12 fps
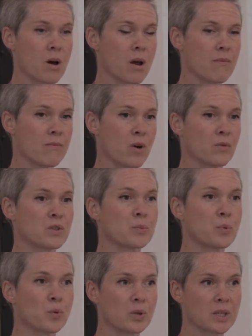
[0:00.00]
involve
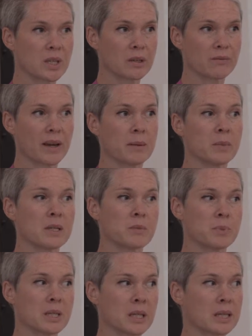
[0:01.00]
supporting families,
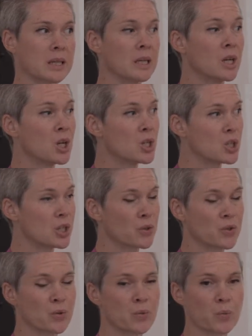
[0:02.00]
particularly
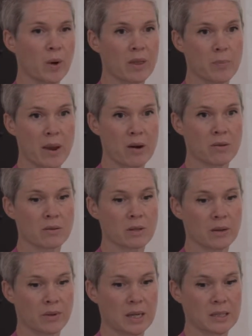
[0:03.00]
children where the parents
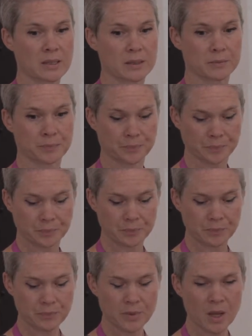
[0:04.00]
have cancer.
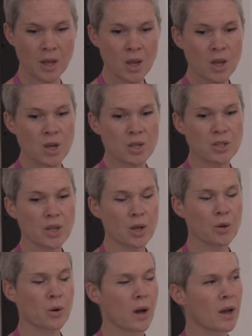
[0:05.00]
So
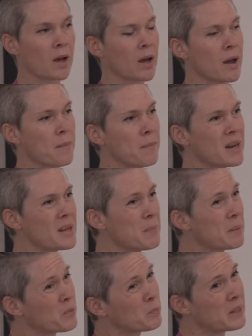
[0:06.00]
many
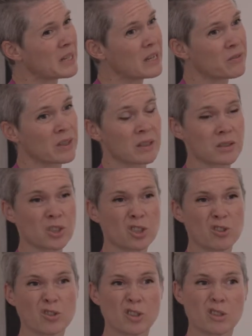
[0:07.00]
people believe that
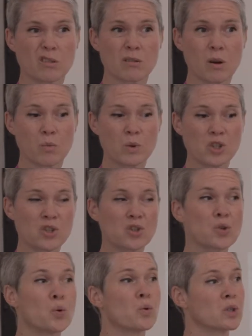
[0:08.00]
we shouldn't
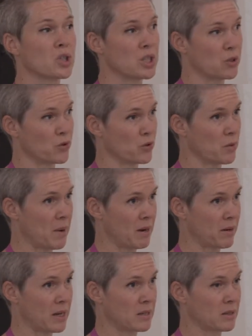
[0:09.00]
talk to children
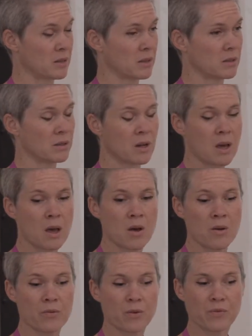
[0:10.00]
about cancer
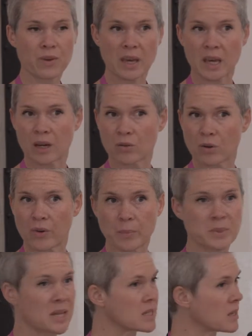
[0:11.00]
for fear of
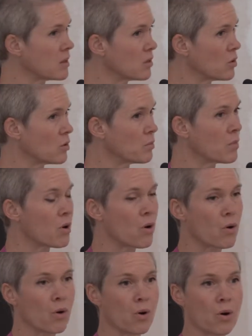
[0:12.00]
upsetting them
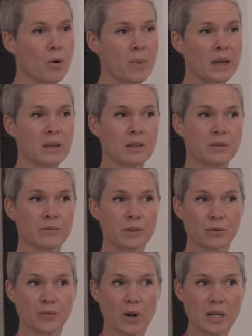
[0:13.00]
or making them feel
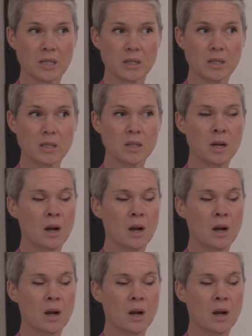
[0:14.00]
frightened.